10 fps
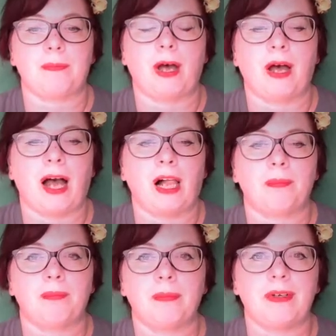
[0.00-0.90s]
But
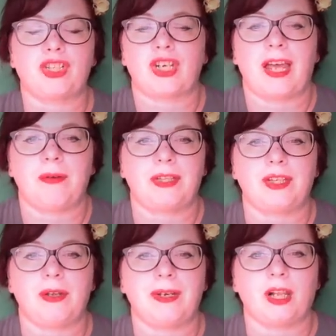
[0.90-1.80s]
I'll probably share with
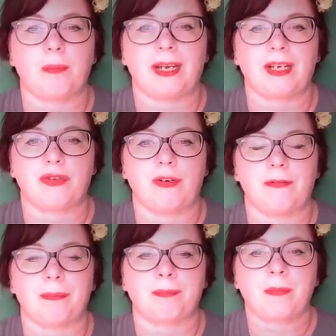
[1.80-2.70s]
you a little picture of
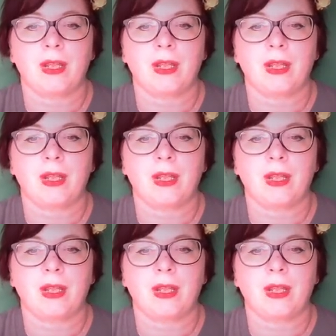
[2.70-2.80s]
him.